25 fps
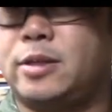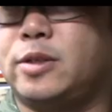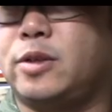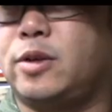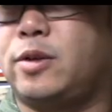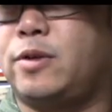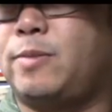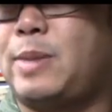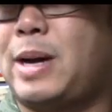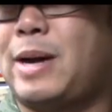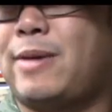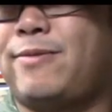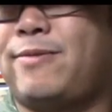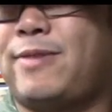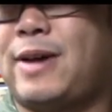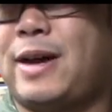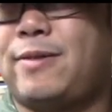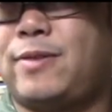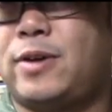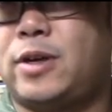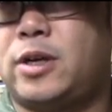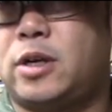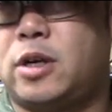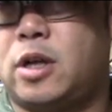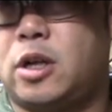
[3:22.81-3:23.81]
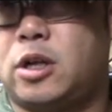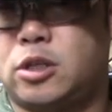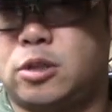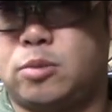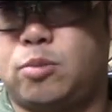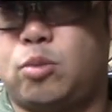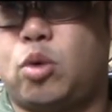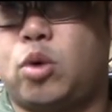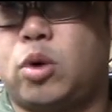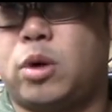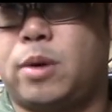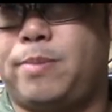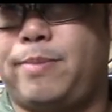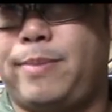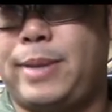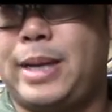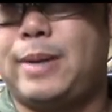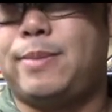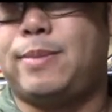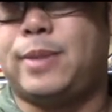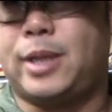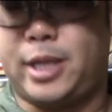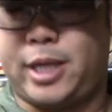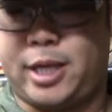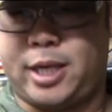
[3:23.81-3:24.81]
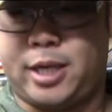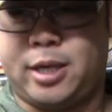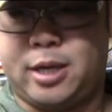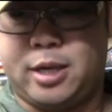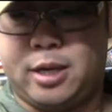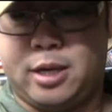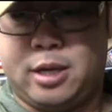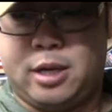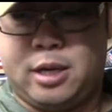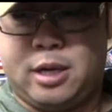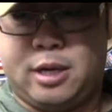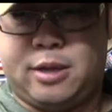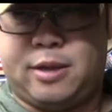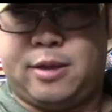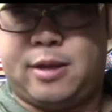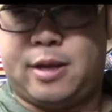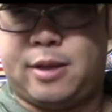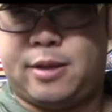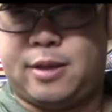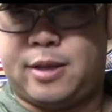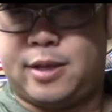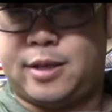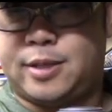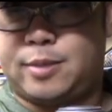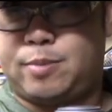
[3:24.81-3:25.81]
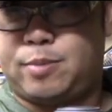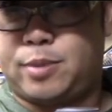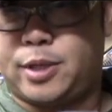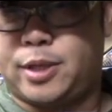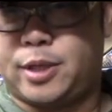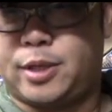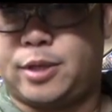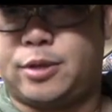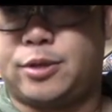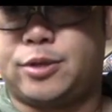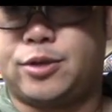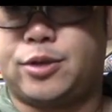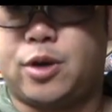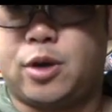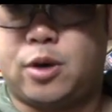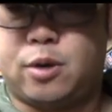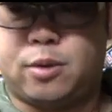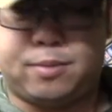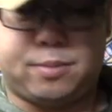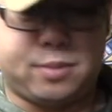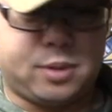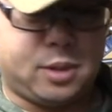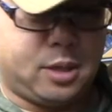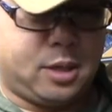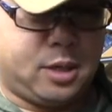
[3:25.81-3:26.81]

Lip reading: so about $500 more minimally than this particular scope.